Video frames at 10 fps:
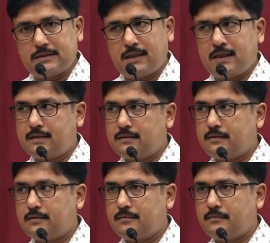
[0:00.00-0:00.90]
And
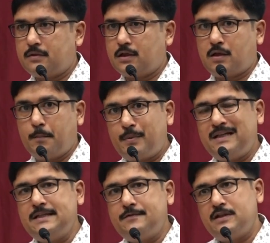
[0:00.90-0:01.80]
the
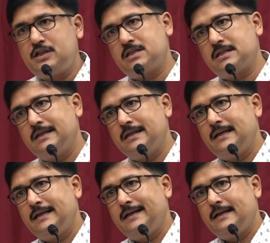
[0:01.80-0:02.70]
companies which
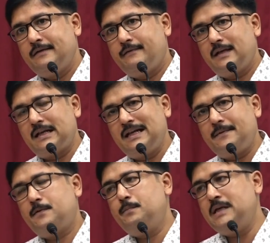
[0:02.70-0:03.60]
were
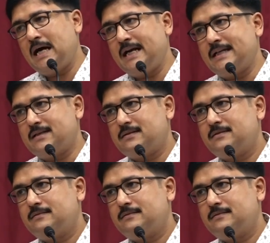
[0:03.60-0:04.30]
left behind,